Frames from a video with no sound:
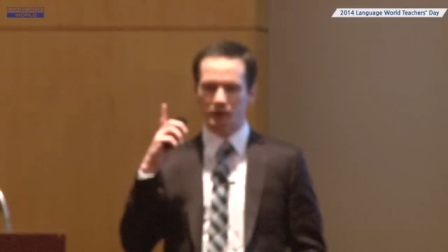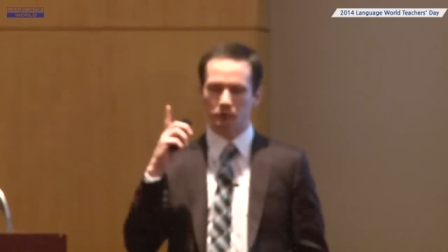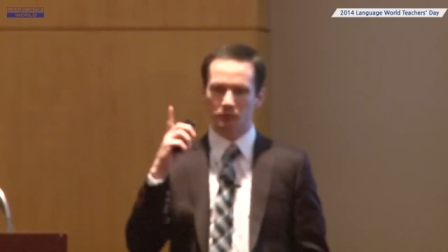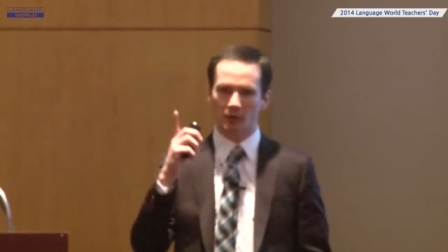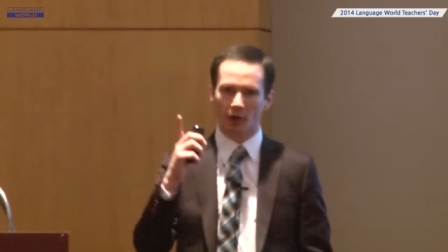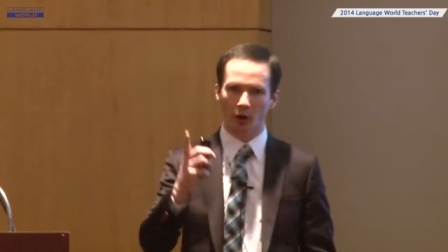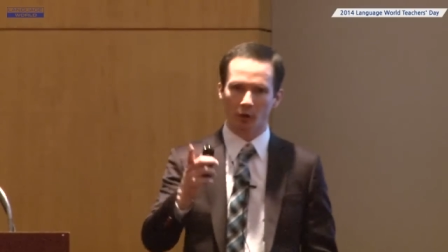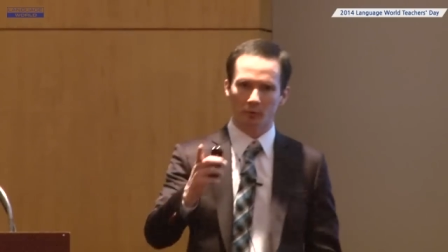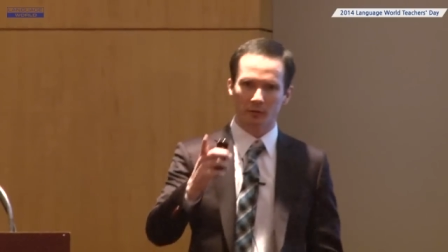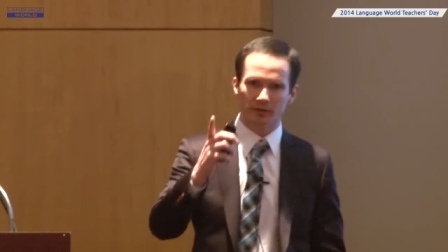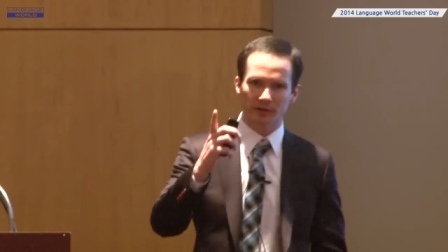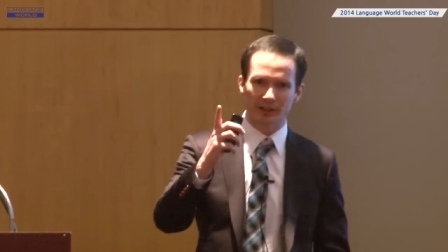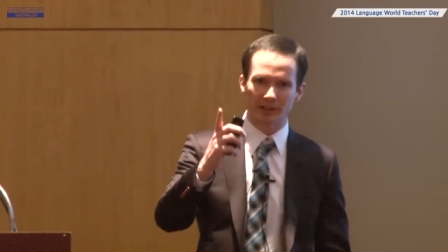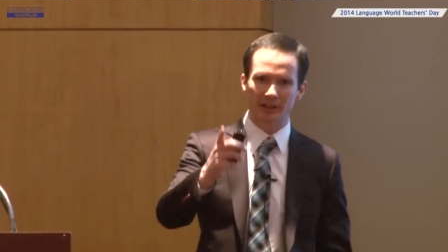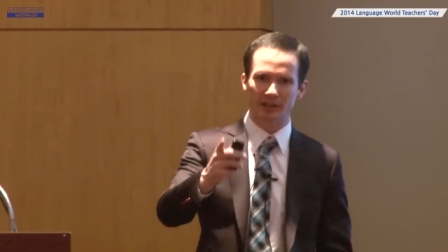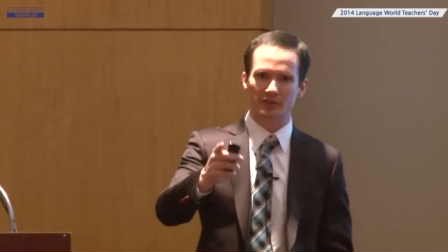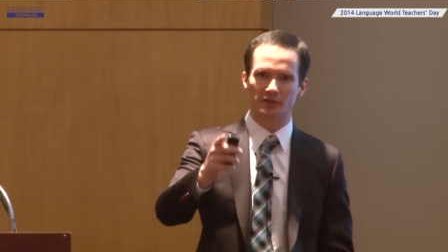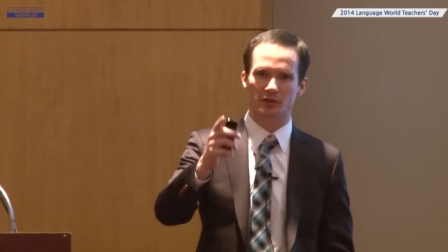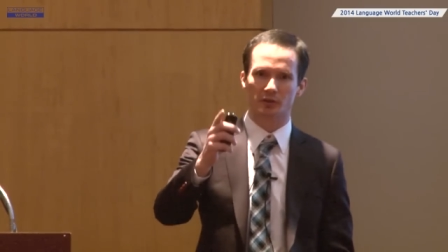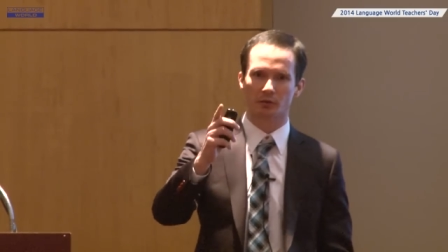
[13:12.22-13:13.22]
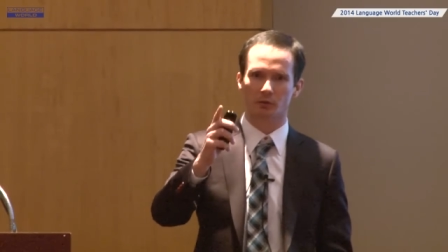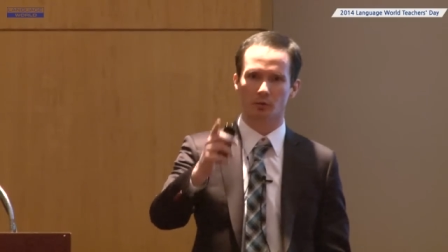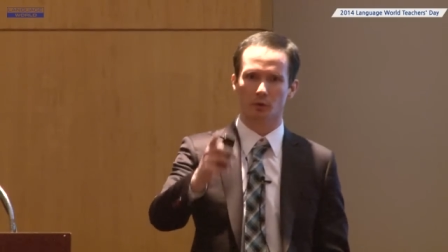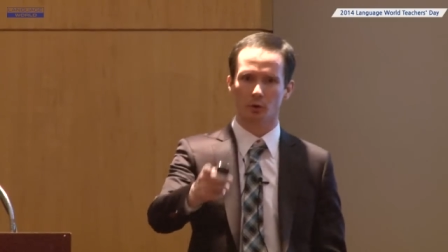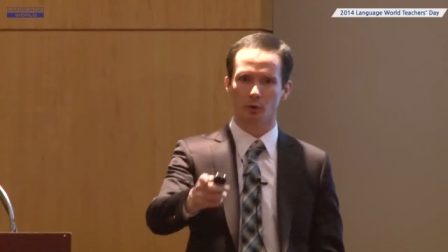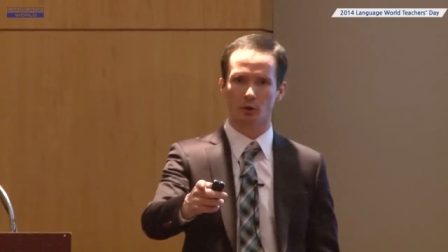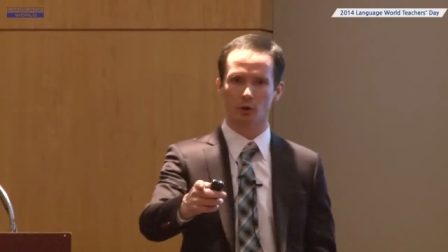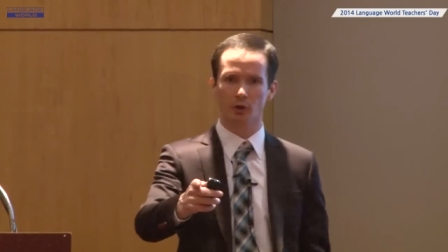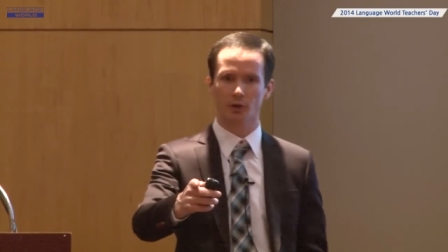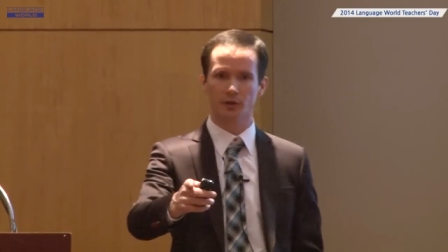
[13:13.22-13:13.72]
you don't teach the
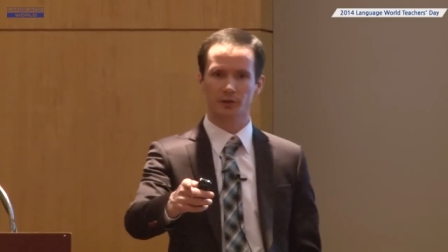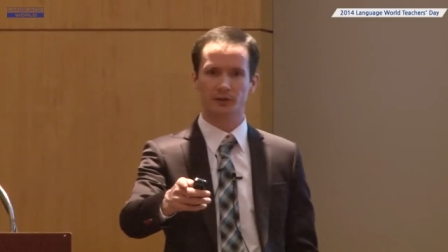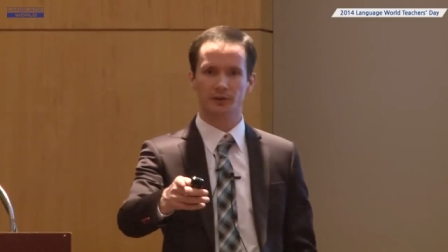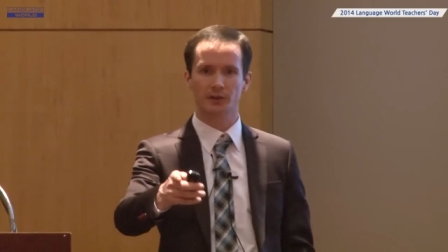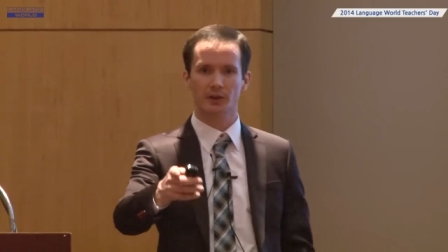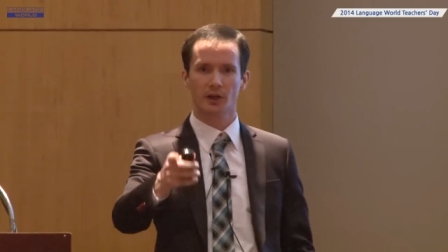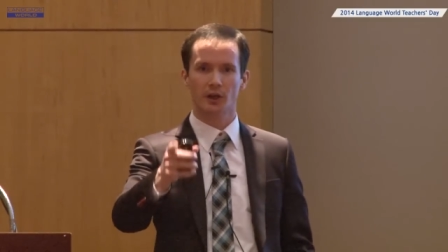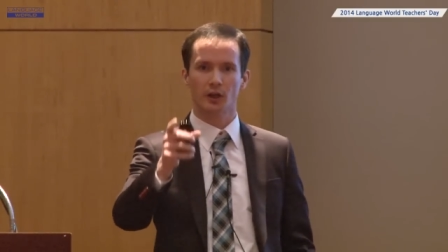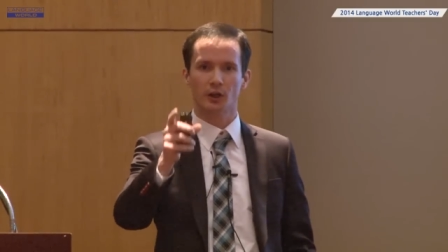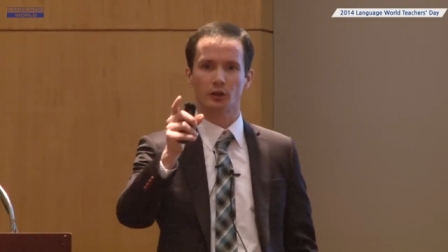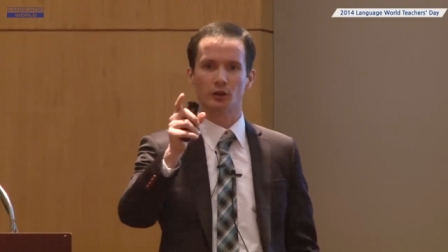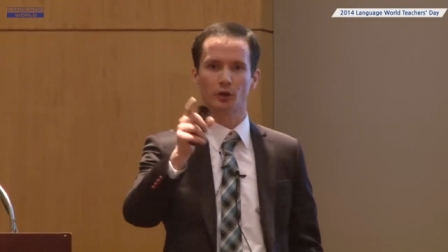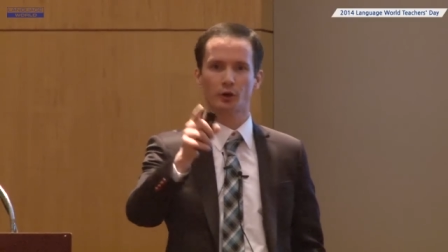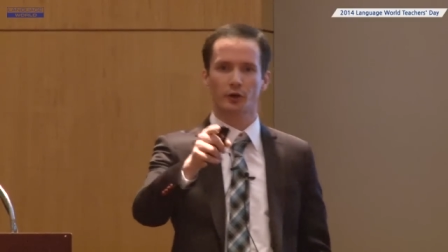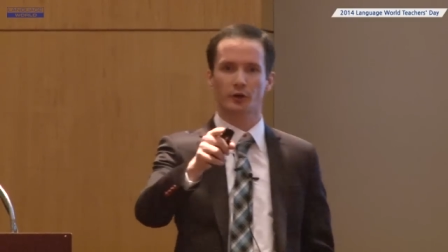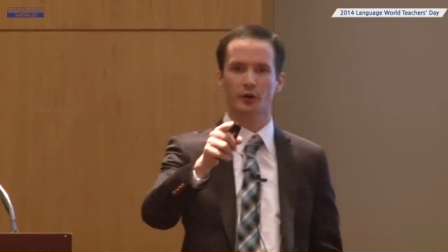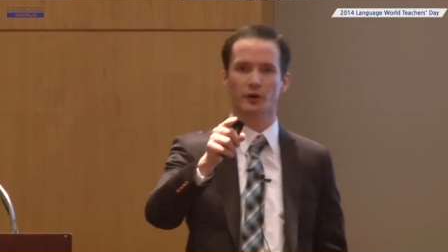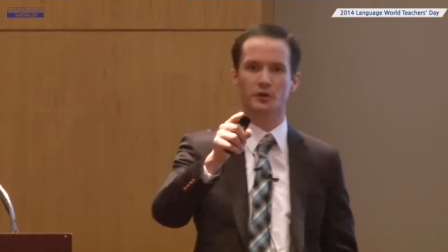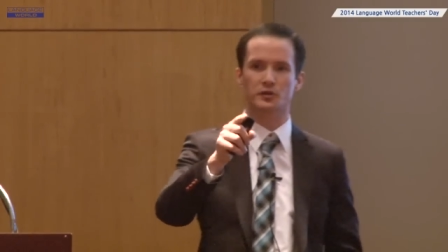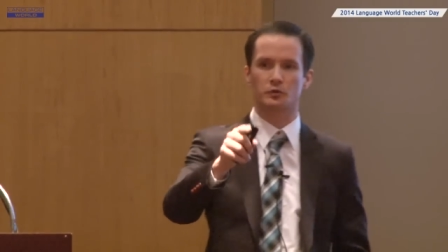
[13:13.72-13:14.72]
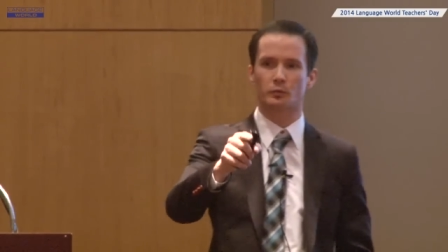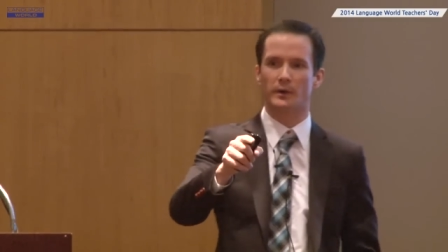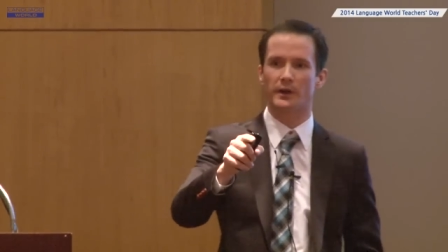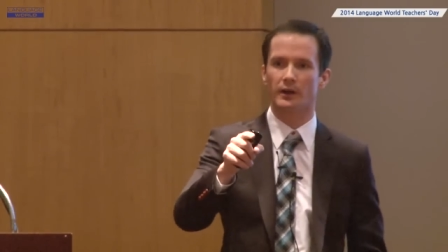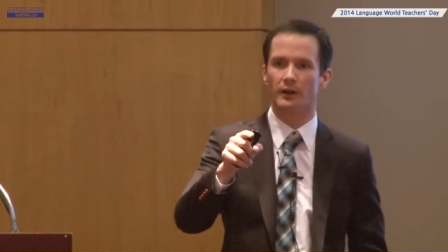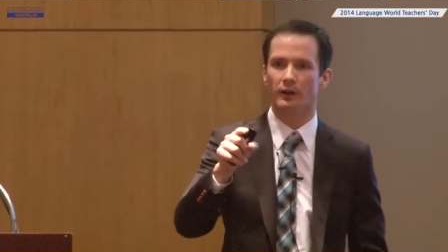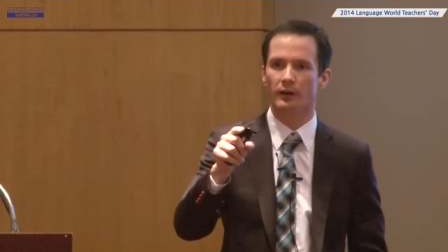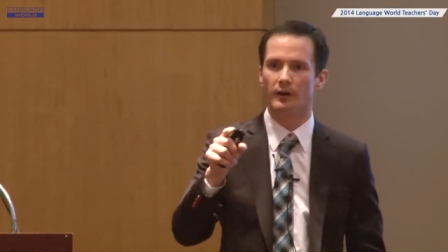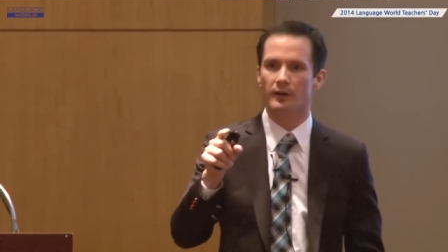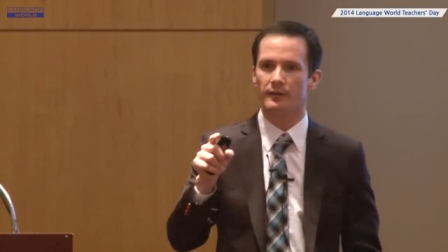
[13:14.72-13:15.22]
rules, learners
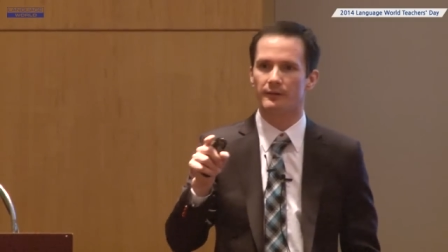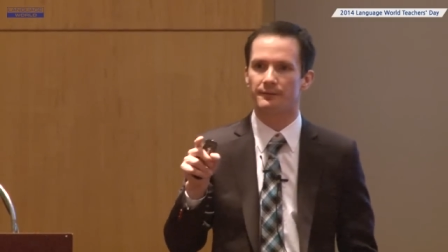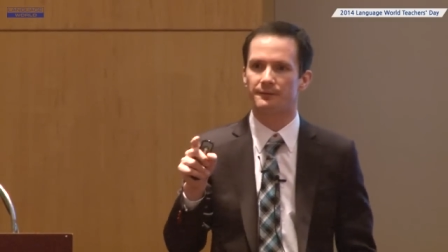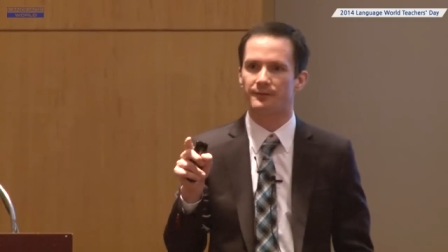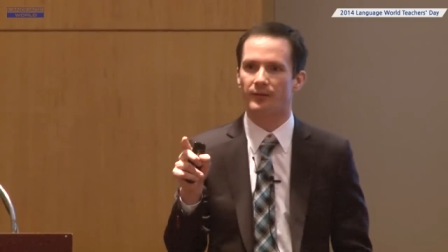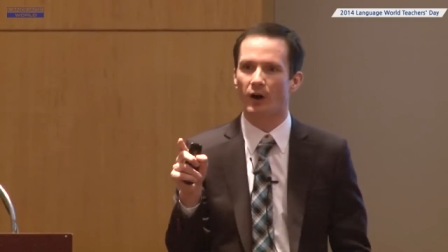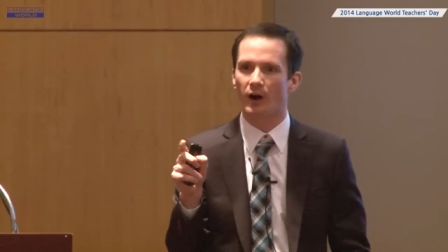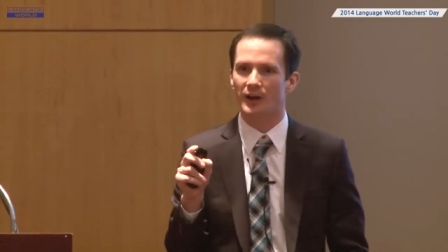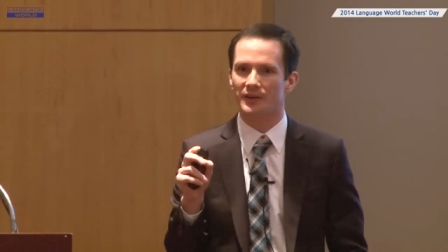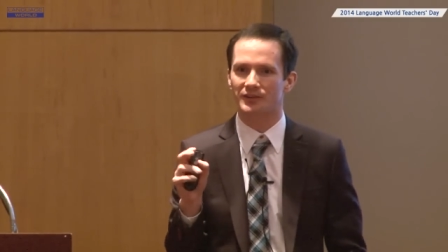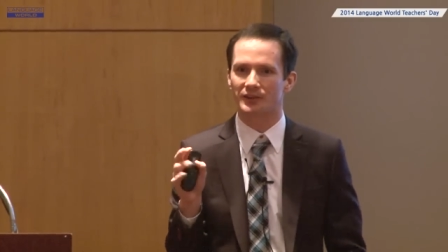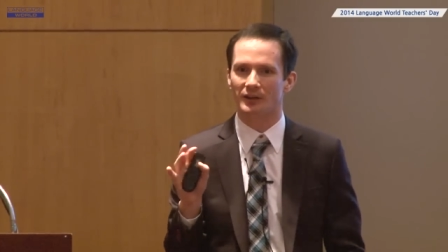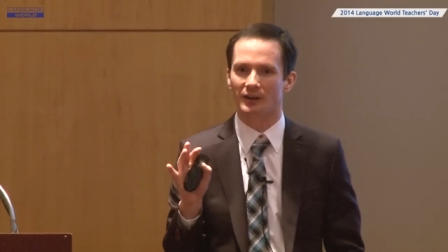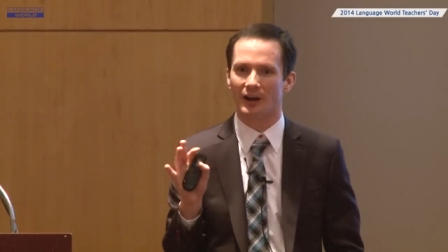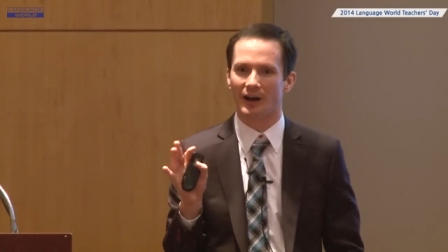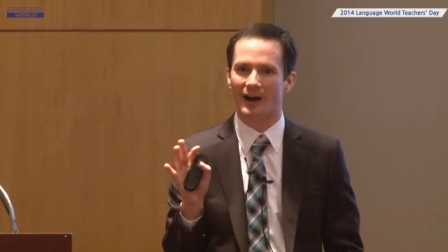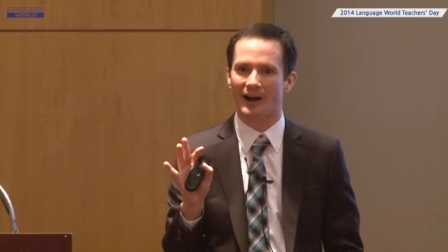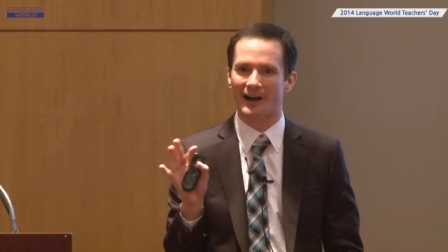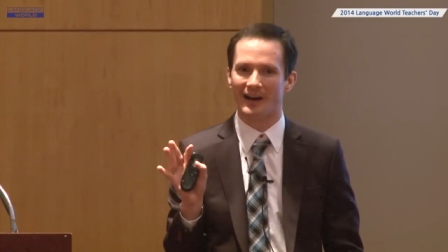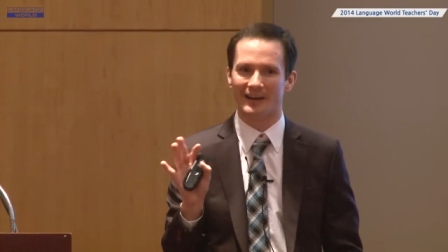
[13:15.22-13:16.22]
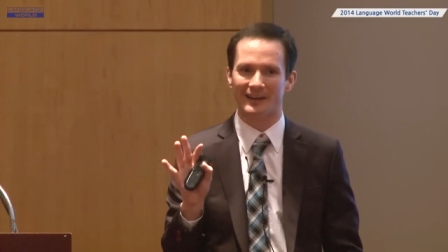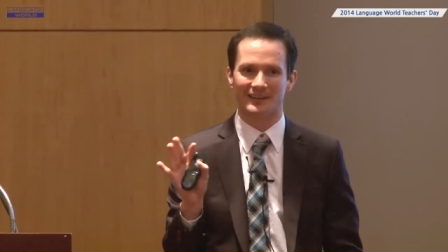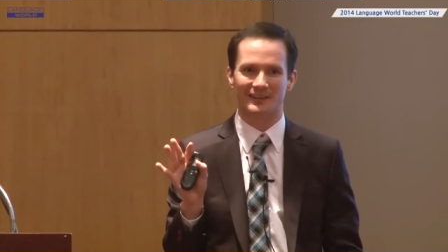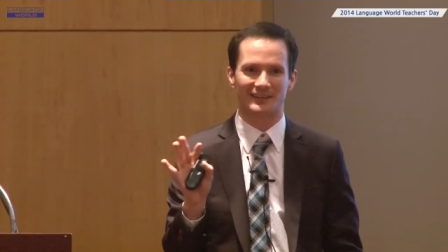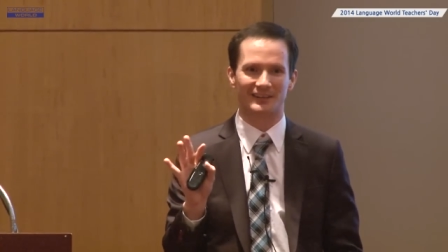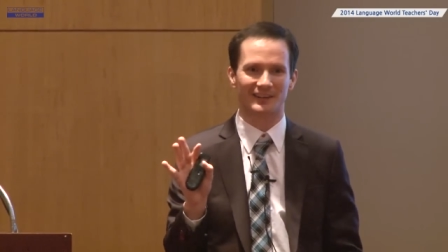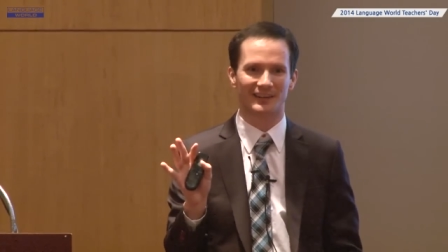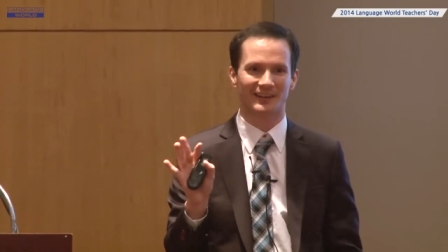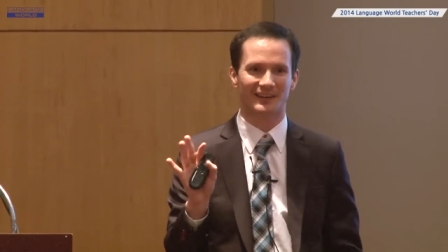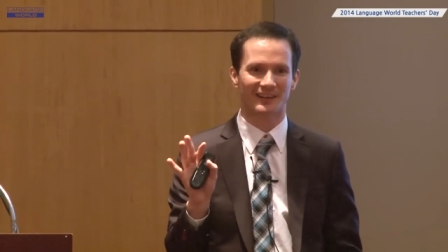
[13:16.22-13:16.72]
will
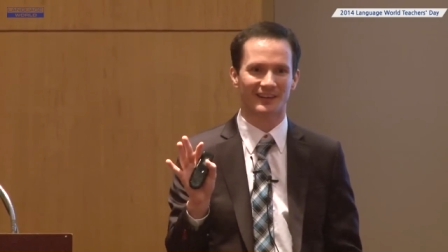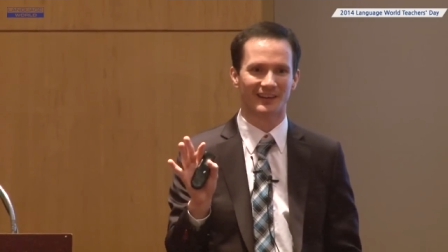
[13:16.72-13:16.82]
fossilize.